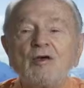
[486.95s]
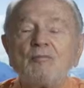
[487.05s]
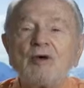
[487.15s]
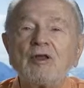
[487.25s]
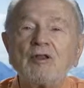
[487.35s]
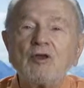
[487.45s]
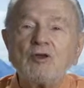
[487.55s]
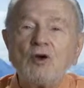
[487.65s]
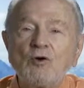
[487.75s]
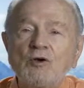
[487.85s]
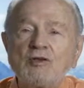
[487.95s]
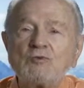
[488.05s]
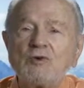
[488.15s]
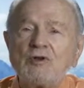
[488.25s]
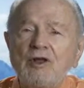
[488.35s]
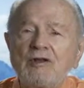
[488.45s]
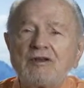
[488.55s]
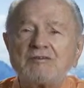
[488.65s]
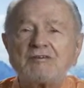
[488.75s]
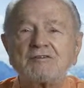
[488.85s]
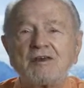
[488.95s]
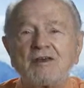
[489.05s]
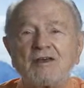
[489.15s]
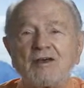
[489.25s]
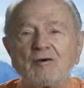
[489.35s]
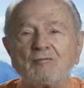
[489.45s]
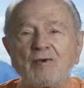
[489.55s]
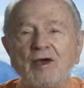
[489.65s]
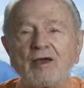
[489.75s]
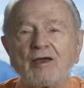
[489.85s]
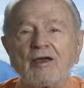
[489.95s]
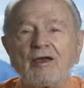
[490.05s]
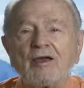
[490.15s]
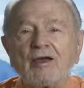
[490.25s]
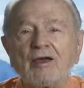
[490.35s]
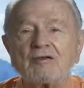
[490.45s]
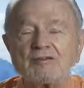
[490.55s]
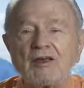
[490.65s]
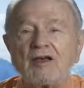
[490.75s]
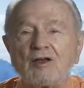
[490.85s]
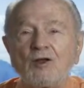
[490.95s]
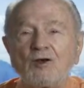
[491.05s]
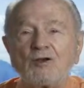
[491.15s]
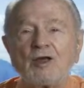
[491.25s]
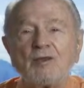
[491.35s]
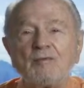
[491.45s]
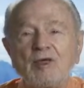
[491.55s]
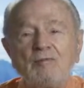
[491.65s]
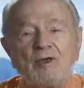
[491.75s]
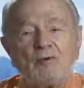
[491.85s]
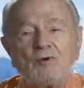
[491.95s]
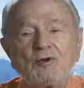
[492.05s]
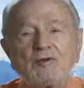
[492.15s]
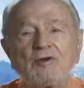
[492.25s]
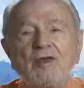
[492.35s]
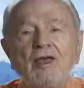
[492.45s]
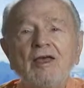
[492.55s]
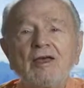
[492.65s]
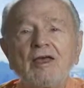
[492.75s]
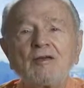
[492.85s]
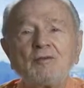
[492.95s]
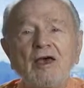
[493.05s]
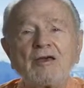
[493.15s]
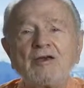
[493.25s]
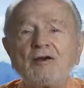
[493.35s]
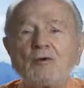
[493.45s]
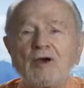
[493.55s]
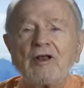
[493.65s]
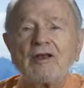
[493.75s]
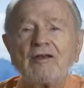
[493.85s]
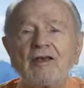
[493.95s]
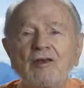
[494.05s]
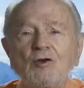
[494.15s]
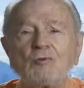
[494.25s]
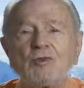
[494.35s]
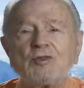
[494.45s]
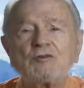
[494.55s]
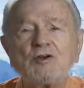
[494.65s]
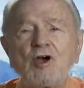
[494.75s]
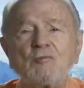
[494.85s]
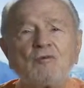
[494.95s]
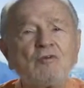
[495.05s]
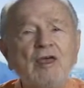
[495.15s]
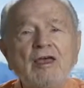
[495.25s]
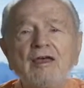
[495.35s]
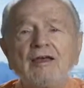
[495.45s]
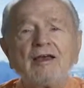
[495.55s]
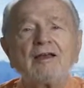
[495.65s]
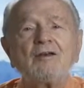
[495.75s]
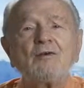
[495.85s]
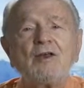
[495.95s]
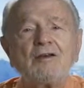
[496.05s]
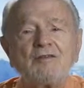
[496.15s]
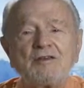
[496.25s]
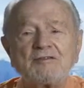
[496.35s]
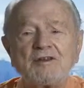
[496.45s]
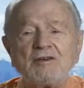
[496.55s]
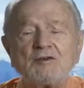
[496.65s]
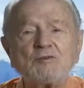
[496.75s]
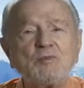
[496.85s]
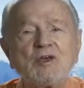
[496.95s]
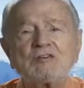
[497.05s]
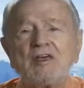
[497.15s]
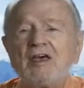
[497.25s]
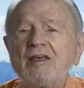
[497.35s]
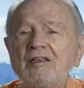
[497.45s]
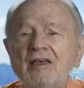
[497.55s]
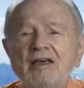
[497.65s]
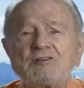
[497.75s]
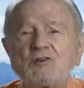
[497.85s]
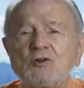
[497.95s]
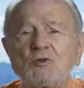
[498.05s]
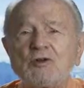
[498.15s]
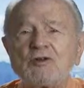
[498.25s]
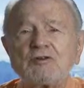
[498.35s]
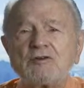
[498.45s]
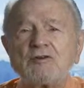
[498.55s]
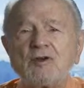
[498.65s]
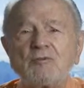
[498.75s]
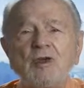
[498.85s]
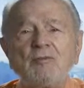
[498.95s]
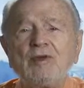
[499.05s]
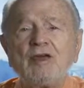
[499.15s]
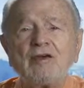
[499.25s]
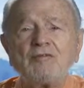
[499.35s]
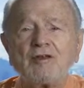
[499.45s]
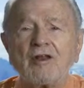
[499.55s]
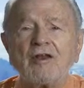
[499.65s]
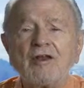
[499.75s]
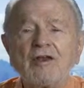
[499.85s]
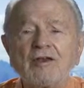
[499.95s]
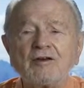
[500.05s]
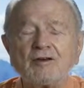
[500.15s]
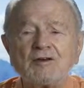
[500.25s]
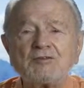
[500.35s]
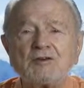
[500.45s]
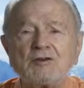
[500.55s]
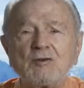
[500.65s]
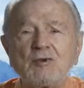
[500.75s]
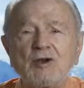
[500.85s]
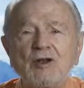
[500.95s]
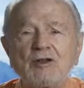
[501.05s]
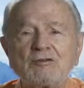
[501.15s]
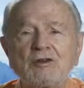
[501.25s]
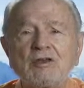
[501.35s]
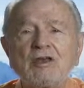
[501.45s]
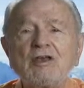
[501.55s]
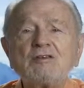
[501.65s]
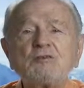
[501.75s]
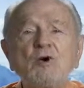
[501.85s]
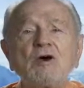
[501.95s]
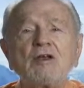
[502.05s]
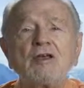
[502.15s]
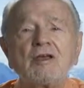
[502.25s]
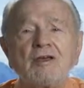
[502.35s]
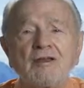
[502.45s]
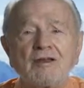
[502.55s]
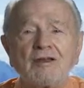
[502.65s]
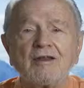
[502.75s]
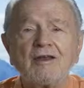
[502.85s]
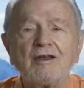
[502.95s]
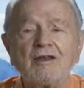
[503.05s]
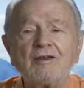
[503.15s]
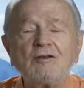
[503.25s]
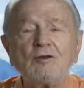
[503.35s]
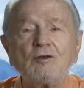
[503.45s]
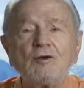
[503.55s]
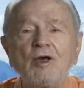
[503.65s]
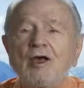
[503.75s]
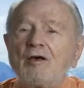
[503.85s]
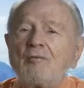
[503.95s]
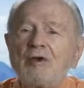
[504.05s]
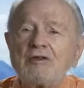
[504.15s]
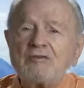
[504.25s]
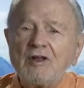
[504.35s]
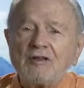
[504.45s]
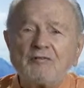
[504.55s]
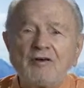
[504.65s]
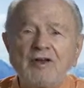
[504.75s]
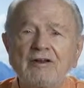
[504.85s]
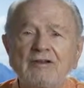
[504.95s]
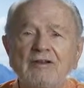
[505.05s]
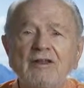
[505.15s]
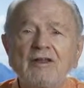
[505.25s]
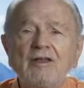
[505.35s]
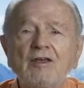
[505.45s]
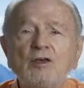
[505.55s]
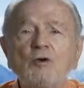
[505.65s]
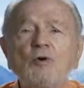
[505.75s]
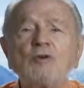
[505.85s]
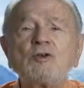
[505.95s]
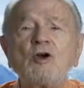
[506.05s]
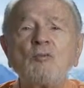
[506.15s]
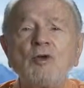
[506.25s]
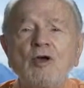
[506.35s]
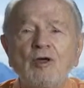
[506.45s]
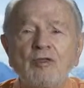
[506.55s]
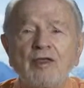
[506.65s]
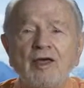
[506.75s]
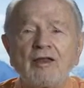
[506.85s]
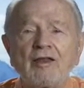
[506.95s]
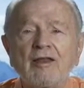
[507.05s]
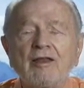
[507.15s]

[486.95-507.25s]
But yogis will not necessarily come back, stay a long time. They may want to get back here quickly and get on with the job of getting rid of this delusion, because the astral world too, it may be heaven in Christian terminology, Swarg in Hindu, but it's not the final. You want to go beyond that.